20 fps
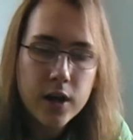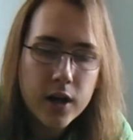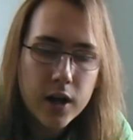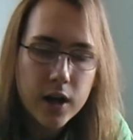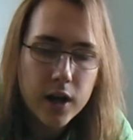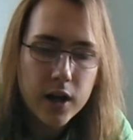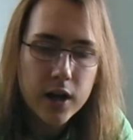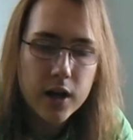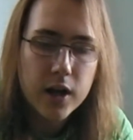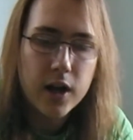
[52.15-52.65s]

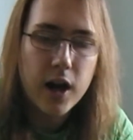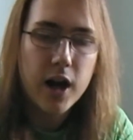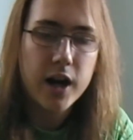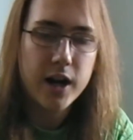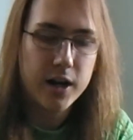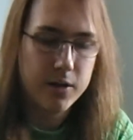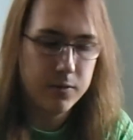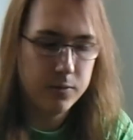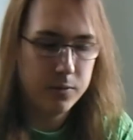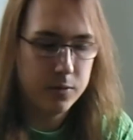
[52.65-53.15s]
I
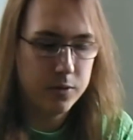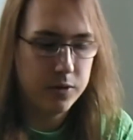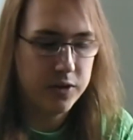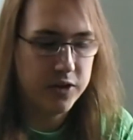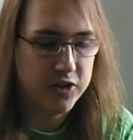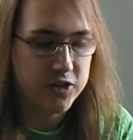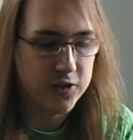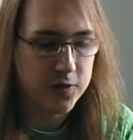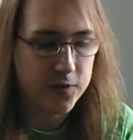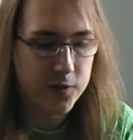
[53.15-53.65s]
have
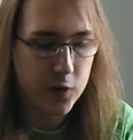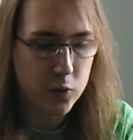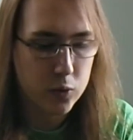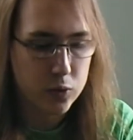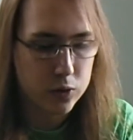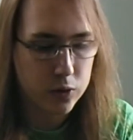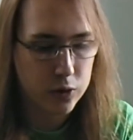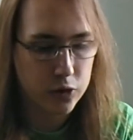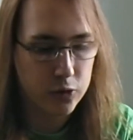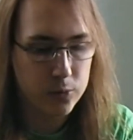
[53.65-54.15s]
this
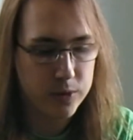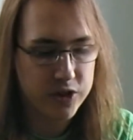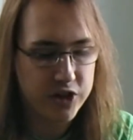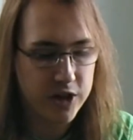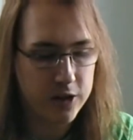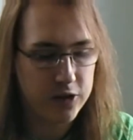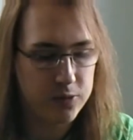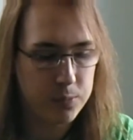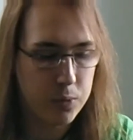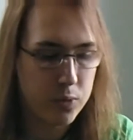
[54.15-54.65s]
focus which
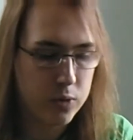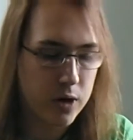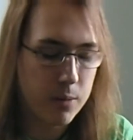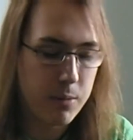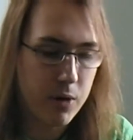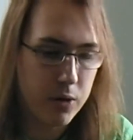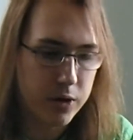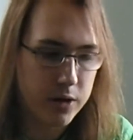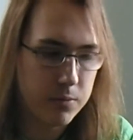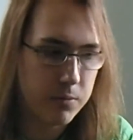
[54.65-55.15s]
I spoke
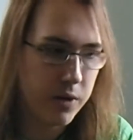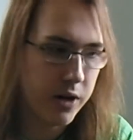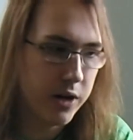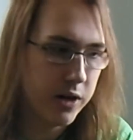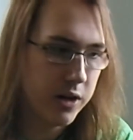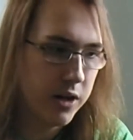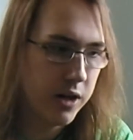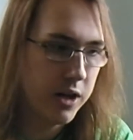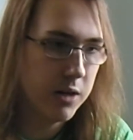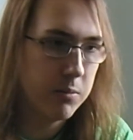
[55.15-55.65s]
about in
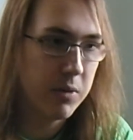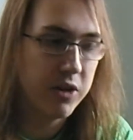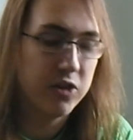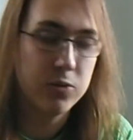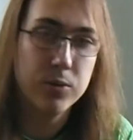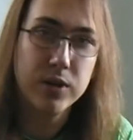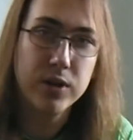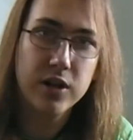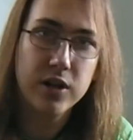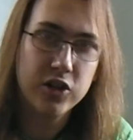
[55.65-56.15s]
my
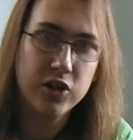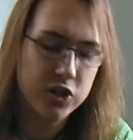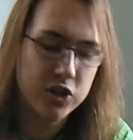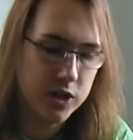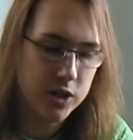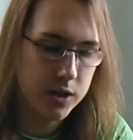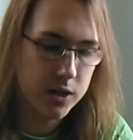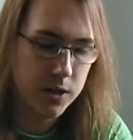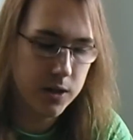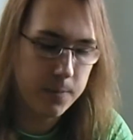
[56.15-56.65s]
Swedish
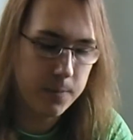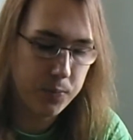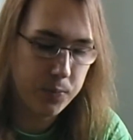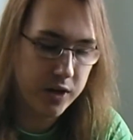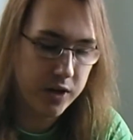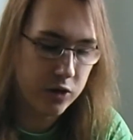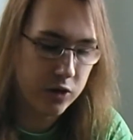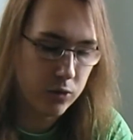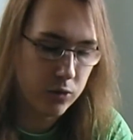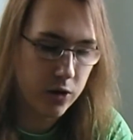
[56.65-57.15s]

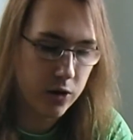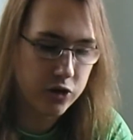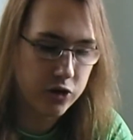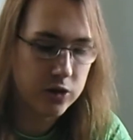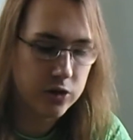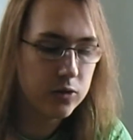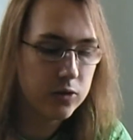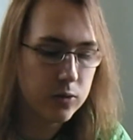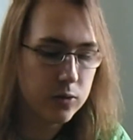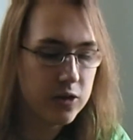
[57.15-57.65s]

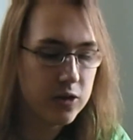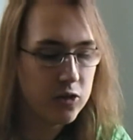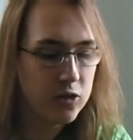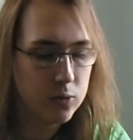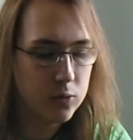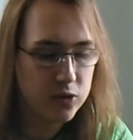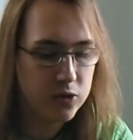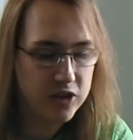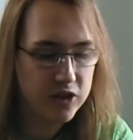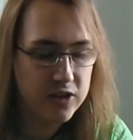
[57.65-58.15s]
introduction to this
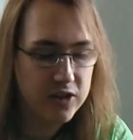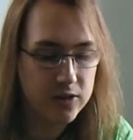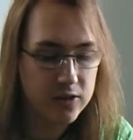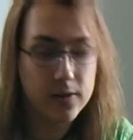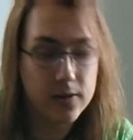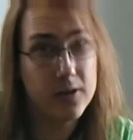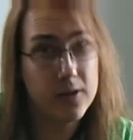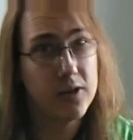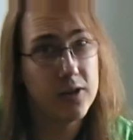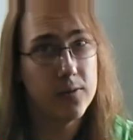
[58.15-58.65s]
new season,
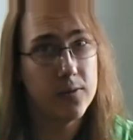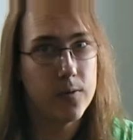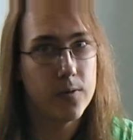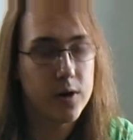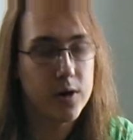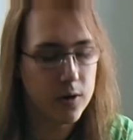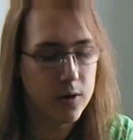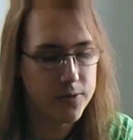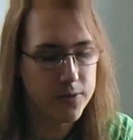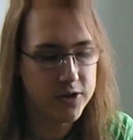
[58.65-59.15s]
the season 3
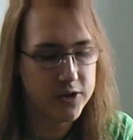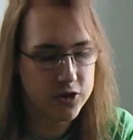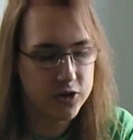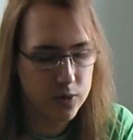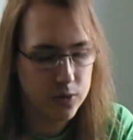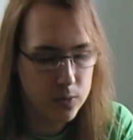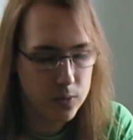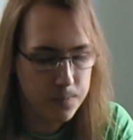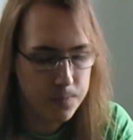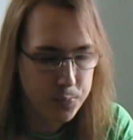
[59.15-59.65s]
of this
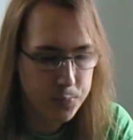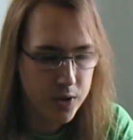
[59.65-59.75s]
show,